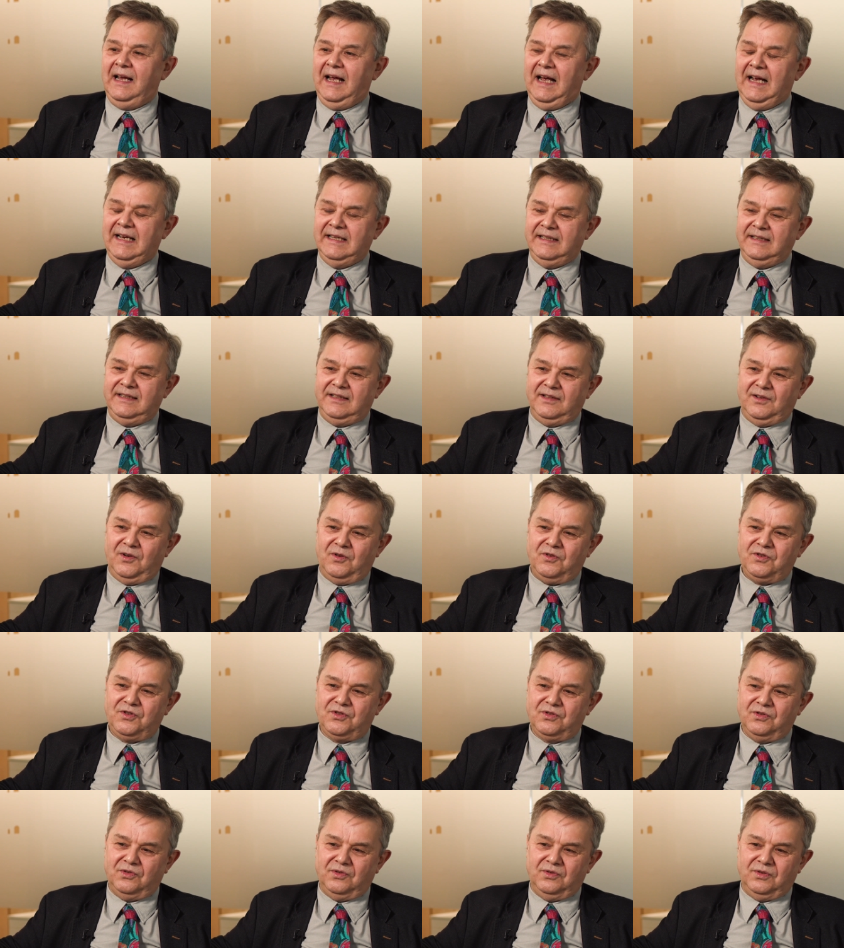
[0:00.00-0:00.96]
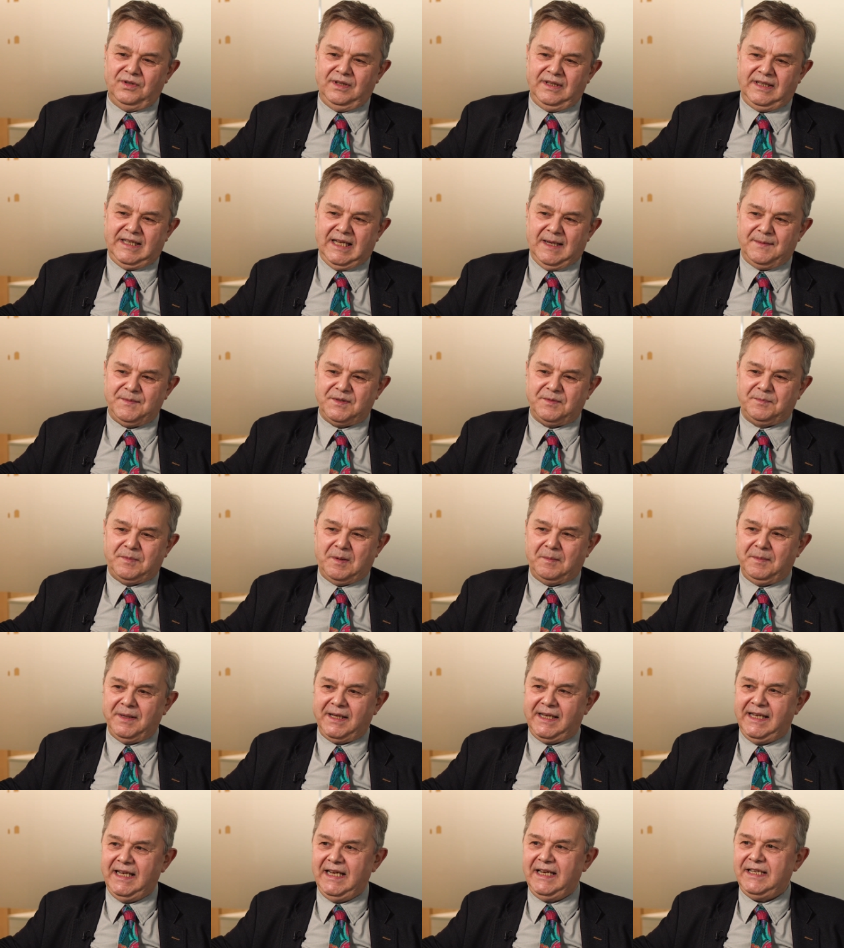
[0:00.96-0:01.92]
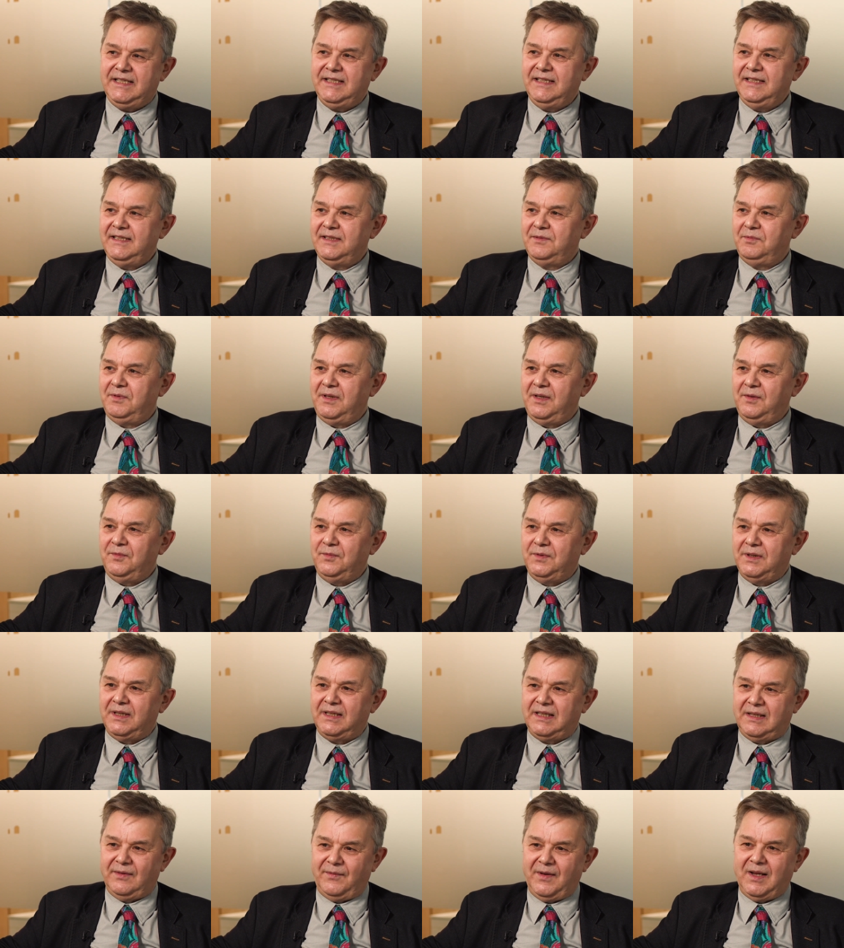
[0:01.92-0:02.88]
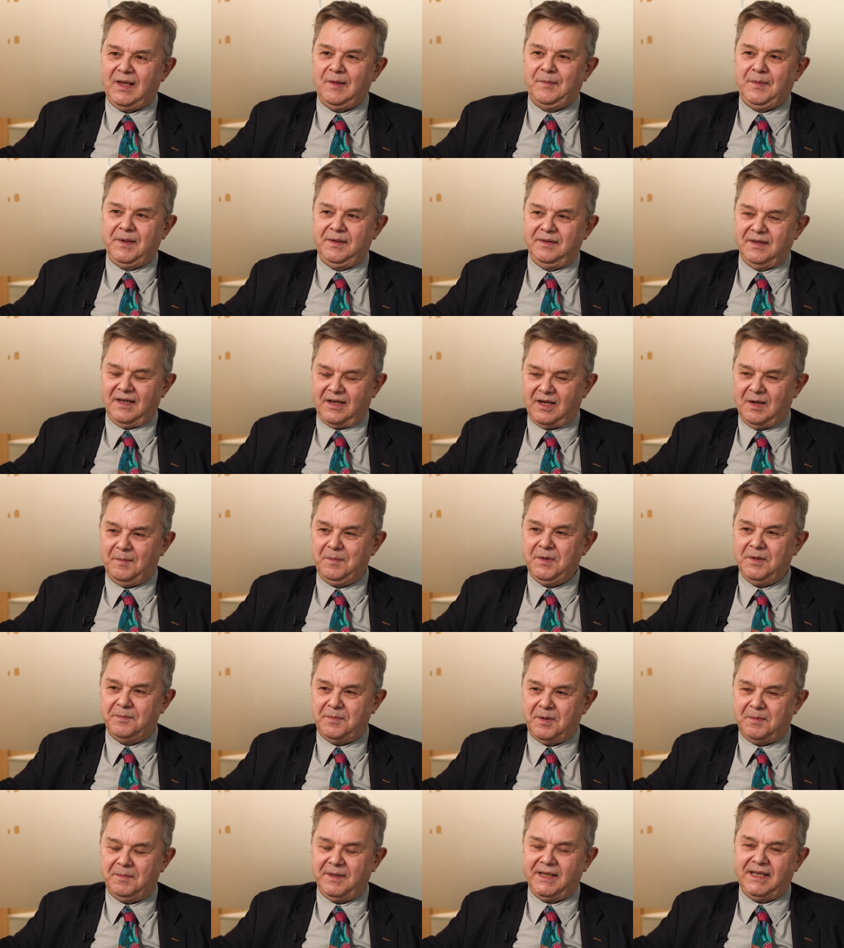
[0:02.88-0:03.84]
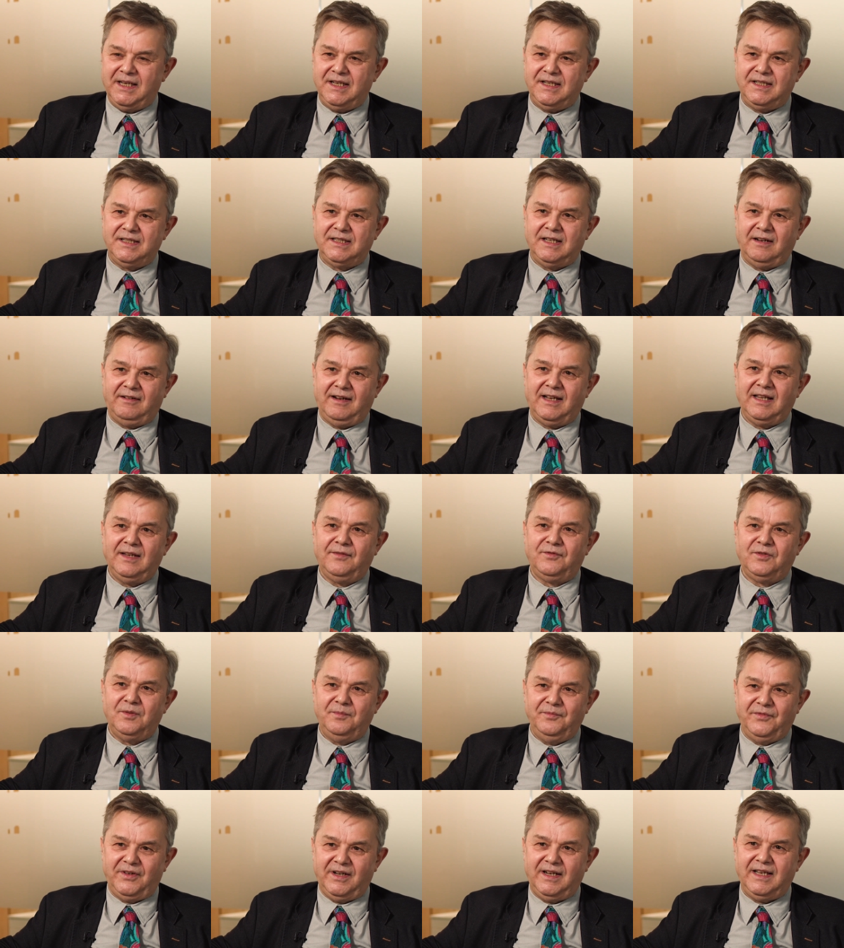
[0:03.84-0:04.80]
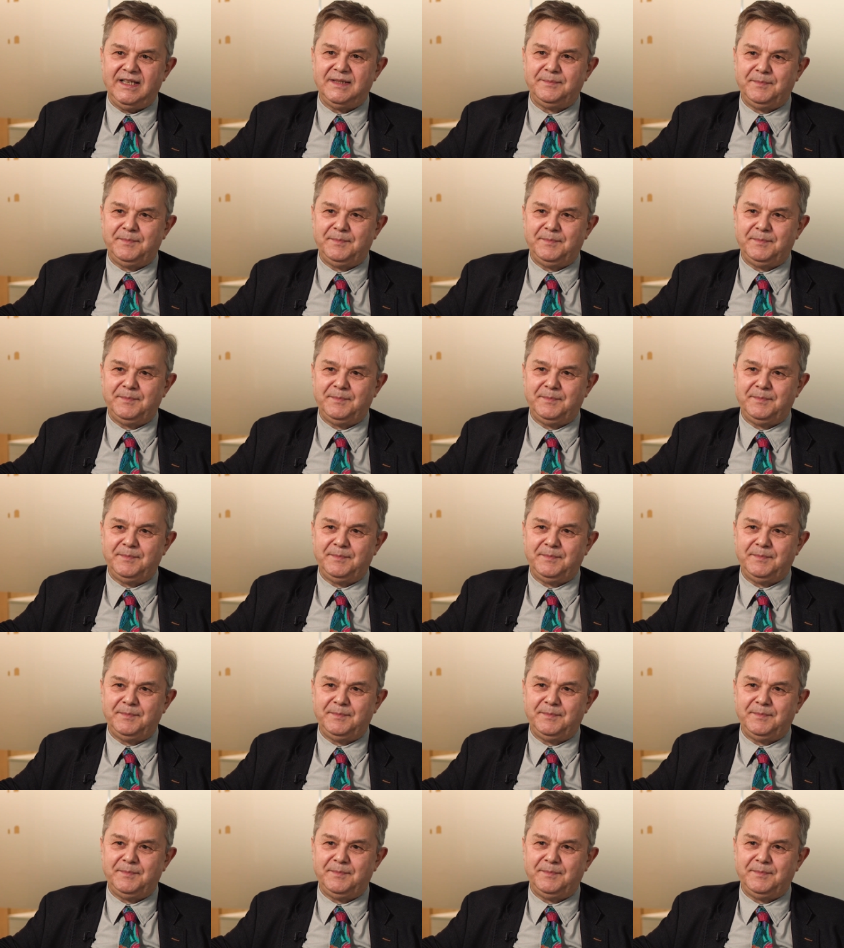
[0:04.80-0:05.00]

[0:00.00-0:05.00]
And also in terms of publications, we are developing a couple of publications directly from various